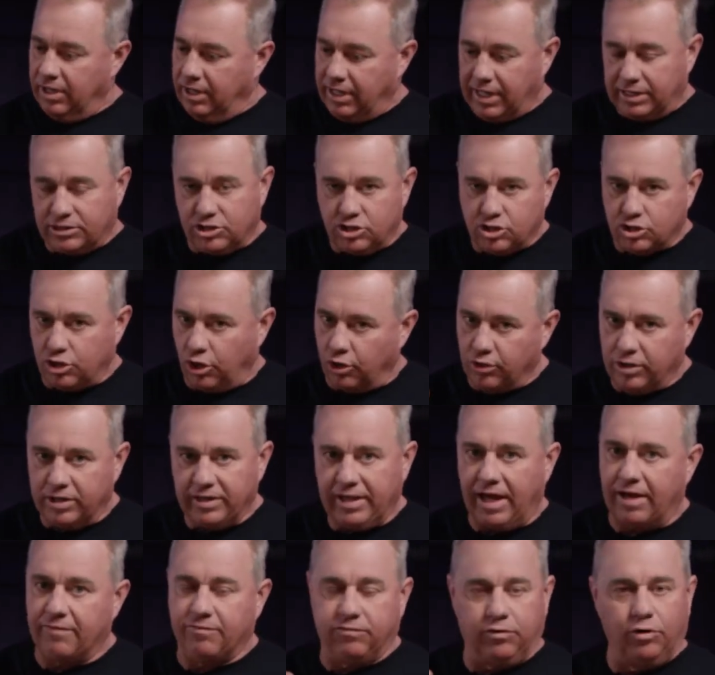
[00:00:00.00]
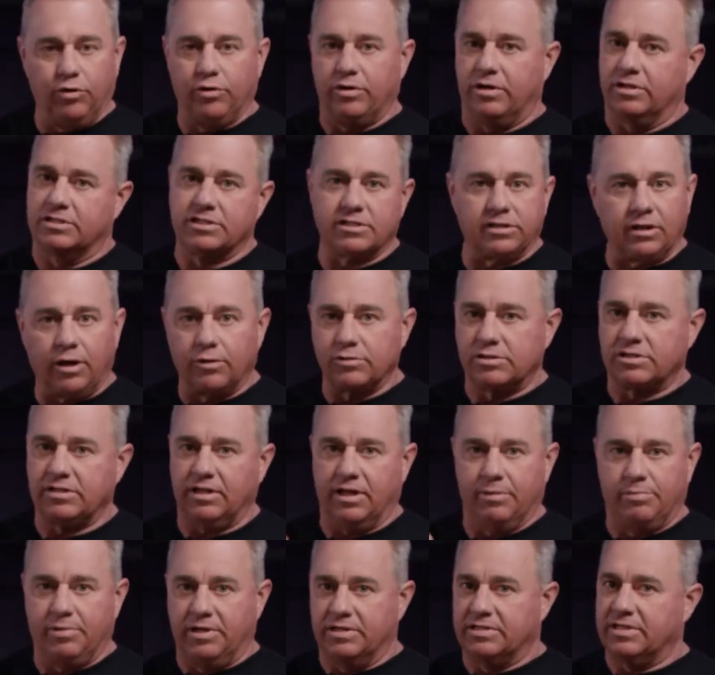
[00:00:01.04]
it's churning that fluid, a slow
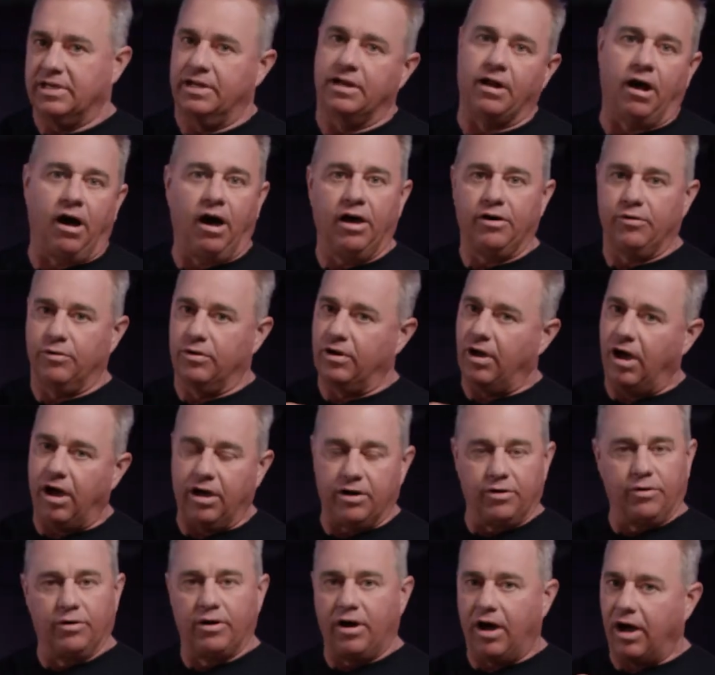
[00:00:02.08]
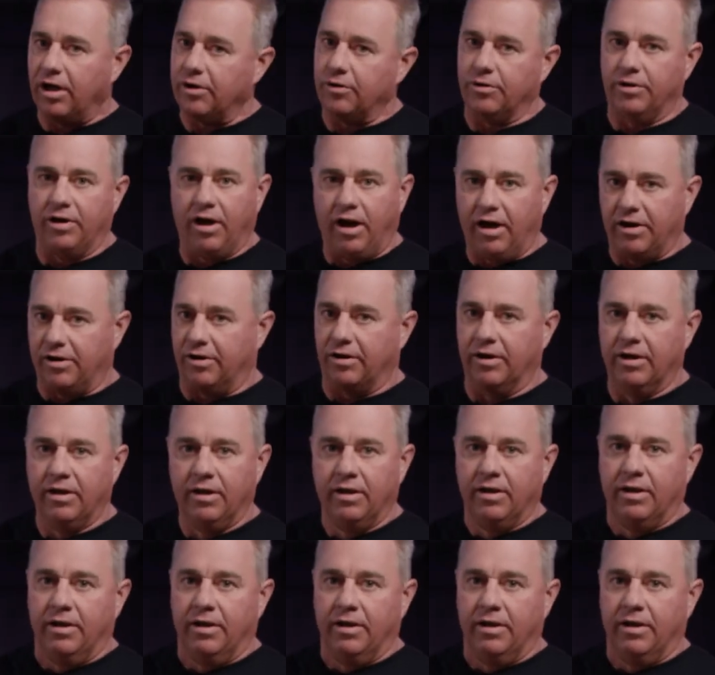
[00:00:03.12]
slip, and it's getting hotter and hotter and hotter and hotter.